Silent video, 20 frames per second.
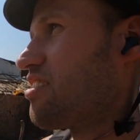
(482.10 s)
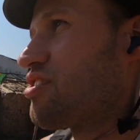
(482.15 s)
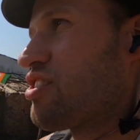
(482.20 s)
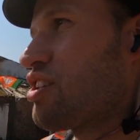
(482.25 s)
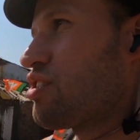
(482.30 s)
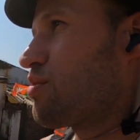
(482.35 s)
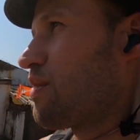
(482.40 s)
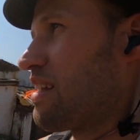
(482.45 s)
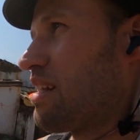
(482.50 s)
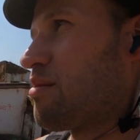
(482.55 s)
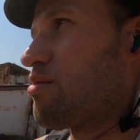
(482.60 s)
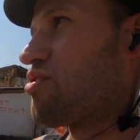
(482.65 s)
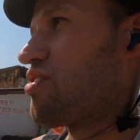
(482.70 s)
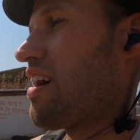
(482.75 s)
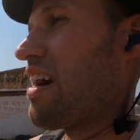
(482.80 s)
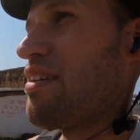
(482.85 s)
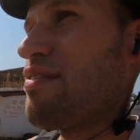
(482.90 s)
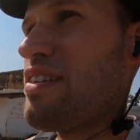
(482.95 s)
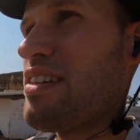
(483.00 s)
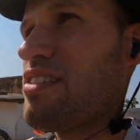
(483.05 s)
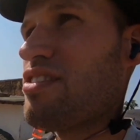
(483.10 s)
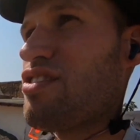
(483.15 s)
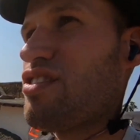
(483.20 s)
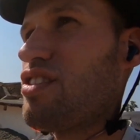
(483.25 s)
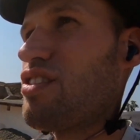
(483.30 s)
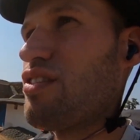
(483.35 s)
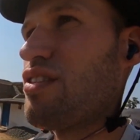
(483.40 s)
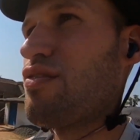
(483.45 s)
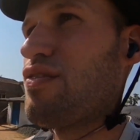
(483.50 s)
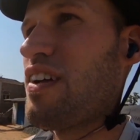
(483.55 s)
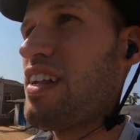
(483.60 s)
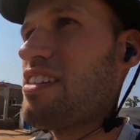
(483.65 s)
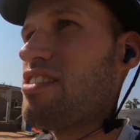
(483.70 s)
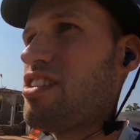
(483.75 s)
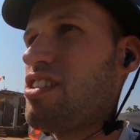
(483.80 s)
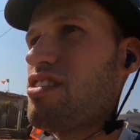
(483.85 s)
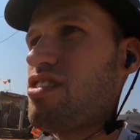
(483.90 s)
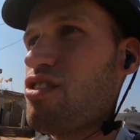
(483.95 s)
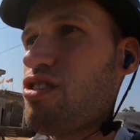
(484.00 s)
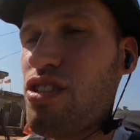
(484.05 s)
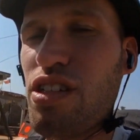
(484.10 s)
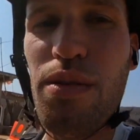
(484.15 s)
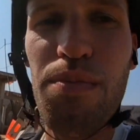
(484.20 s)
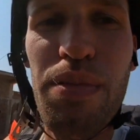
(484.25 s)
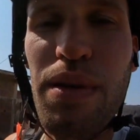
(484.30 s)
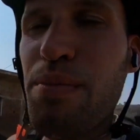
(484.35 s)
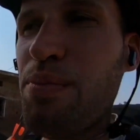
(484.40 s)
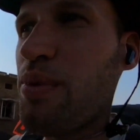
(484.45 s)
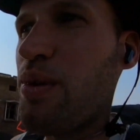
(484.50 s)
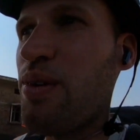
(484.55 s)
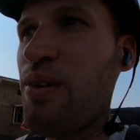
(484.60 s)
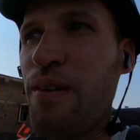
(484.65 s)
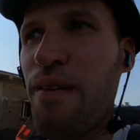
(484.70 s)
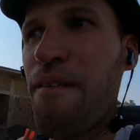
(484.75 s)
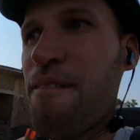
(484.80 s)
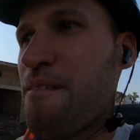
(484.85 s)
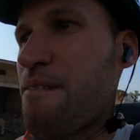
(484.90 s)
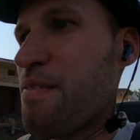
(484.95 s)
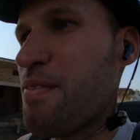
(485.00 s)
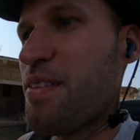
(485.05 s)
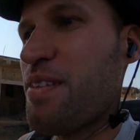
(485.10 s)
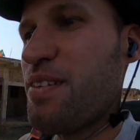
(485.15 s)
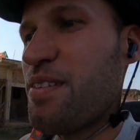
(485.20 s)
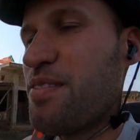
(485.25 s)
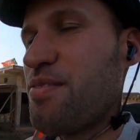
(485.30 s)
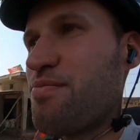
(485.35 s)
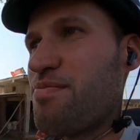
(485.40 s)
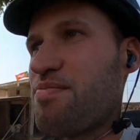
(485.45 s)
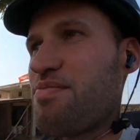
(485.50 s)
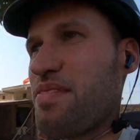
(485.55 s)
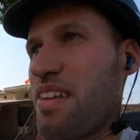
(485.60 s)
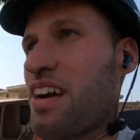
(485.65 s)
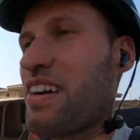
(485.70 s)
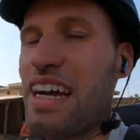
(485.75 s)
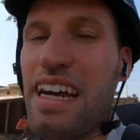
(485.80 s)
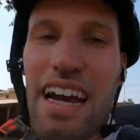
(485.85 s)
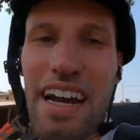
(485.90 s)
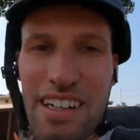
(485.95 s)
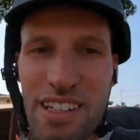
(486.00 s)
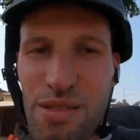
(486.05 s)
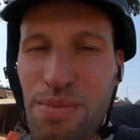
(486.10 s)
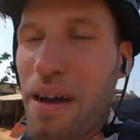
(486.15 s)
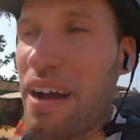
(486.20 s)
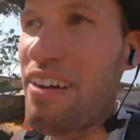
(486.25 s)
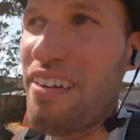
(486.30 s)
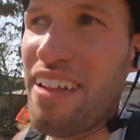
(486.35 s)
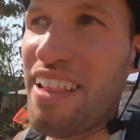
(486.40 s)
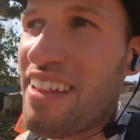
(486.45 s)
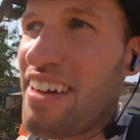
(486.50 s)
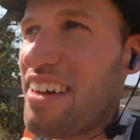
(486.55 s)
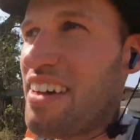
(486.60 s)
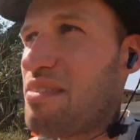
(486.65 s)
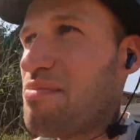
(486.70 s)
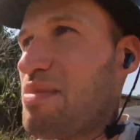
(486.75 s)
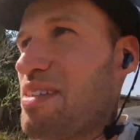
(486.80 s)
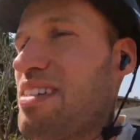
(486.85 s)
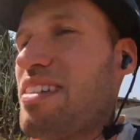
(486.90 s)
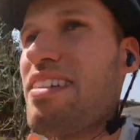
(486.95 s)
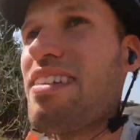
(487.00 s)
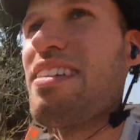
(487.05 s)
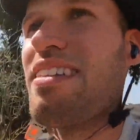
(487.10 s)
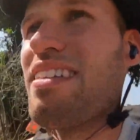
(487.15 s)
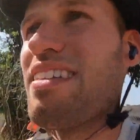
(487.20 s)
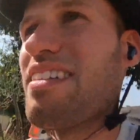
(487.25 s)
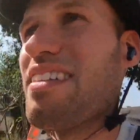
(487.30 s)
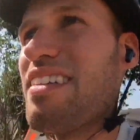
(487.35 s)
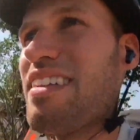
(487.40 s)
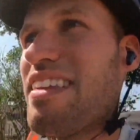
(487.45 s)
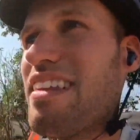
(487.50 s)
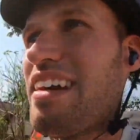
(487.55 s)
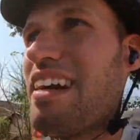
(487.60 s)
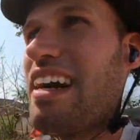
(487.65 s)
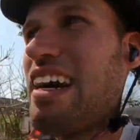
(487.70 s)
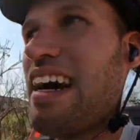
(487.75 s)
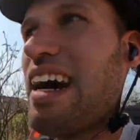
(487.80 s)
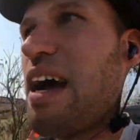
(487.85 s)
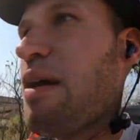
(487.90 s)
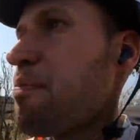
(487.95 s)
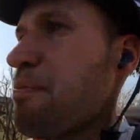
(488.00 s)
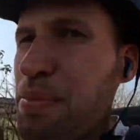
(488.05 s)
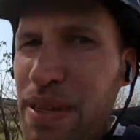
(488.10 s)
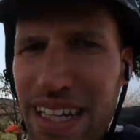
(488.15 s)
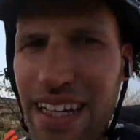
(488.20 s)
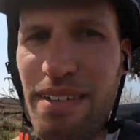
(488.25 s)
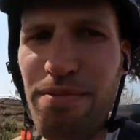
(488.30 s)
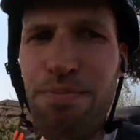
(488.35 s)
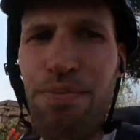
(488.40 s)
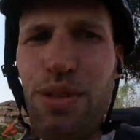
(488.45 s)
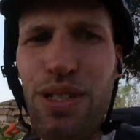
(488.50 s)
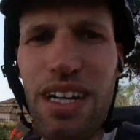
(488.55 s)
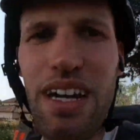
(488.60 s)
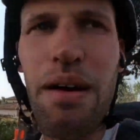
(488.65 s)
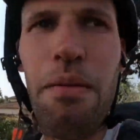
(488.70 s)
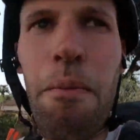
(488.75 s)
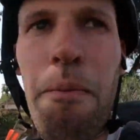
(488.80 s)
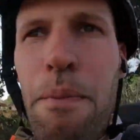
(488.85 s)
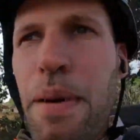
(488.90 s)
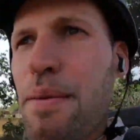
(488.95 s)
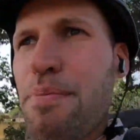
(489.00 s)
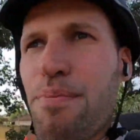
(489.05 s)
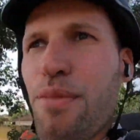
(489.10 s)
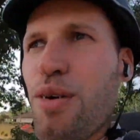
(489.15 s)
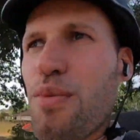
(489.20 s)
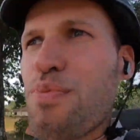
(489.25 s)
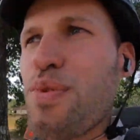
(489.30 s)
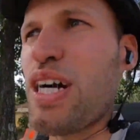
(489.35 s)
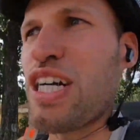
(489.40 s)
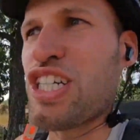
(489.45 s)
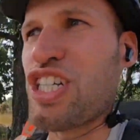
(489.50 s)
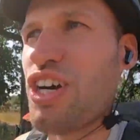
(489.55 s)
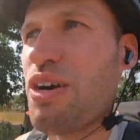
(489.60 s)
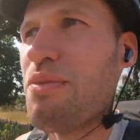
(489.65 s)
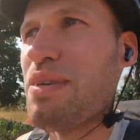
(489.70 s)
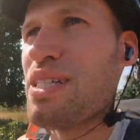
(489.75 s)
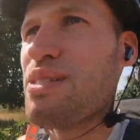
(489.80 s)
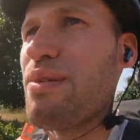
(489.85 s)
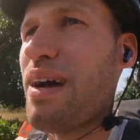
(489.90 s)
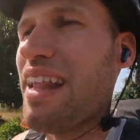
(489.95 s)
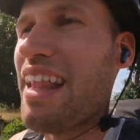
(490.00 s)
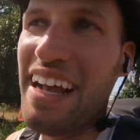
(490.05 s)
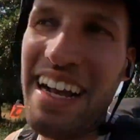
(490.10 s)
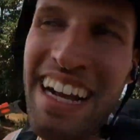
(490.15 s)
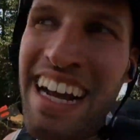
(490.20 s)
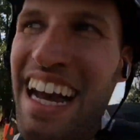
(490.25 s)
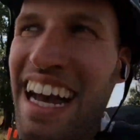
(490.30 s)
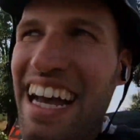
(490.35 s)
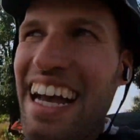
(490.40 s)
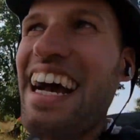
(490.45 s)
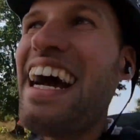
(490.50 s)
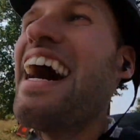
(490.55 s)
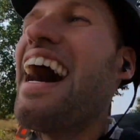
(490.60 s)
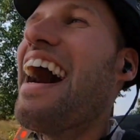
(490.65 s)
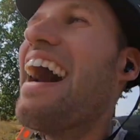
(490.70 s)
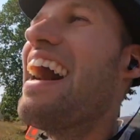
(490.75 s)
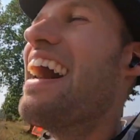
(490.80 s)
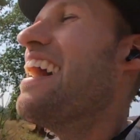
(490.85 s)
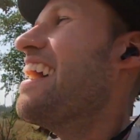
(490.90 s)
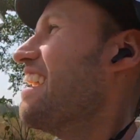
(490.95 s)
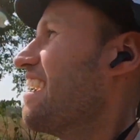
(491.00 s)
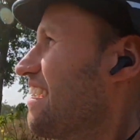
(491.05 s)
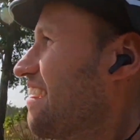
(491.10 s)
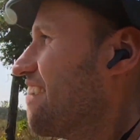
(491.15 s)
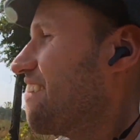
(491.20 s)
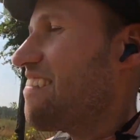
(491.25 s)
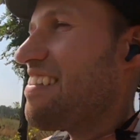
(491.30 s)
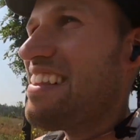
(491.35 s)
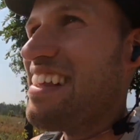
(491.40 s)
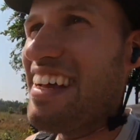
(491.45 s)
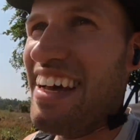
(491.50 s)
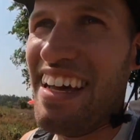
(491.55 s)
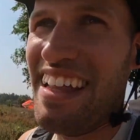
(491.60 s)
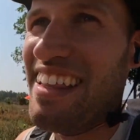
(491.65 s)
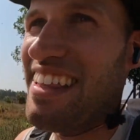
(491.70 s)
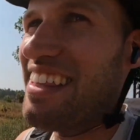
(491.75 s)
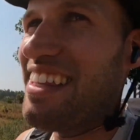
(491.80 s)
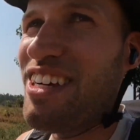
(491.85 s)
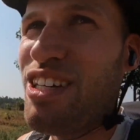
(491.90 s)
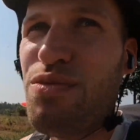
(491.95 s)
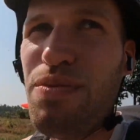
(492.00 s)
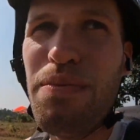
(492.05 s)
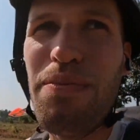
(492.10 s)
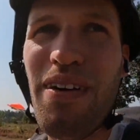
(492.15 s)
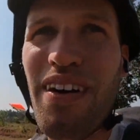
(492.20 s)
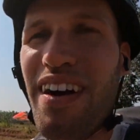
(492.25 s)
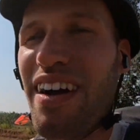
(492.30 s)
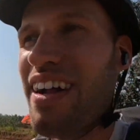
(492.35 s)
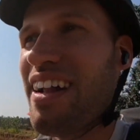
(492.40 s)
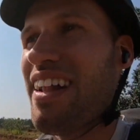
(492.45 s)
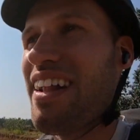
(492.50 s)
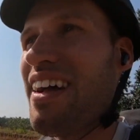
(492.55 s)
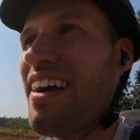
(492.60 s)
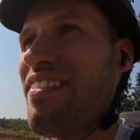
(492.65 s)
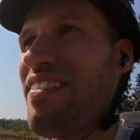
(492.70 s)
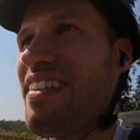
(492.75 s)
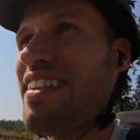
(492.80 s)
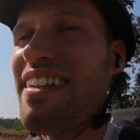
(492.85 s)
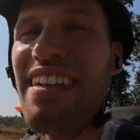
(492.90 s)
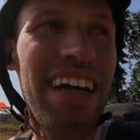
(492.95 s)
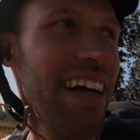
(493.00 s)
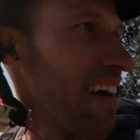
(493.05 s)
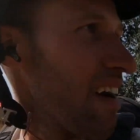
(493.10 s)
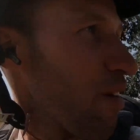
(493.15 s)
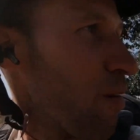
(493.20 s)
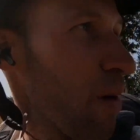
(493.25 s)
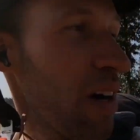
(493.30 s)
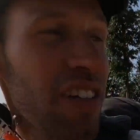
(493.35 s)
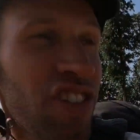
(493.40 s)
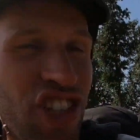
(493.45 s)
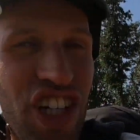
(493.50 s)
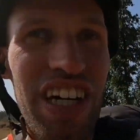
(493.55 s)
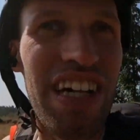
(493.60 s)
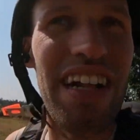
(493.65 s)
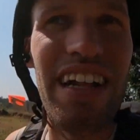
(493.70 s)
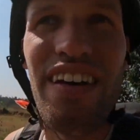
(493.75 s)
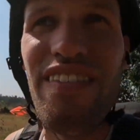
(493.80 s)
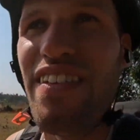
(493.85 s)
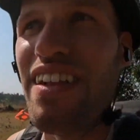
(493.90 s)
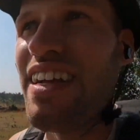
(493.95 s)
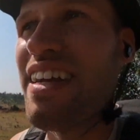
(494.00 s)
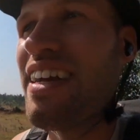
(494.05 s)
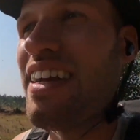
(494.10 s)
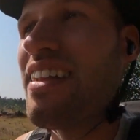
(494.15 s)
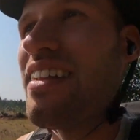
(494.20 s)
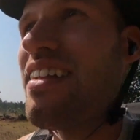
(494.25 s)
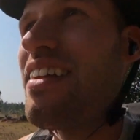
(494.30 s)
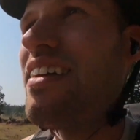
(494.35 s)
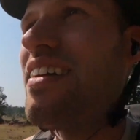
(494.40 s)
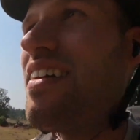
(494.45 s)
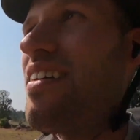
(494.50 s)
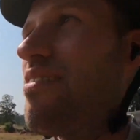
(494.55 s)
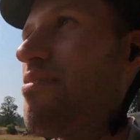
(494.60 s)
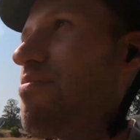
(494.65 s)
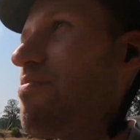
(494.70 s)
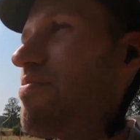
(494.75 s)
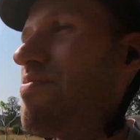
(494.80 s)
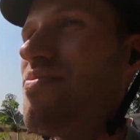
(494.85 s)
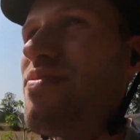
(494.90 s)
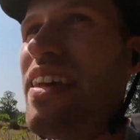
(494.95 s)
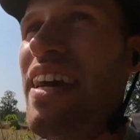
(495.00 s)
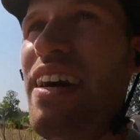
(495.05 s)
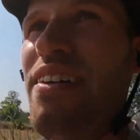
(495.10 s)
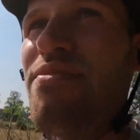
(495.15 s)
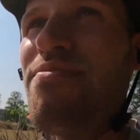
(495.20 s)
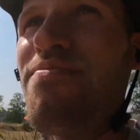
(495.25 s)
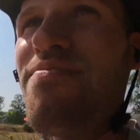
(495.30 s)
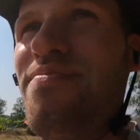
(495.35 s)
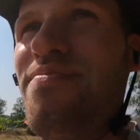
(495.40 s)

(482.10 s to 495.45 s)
Just when I'm driving through villages or see people, okay, I smile a lot, but I put a bit more pressure on my smile, like, hey! And those people are they're watching up here. Yeah.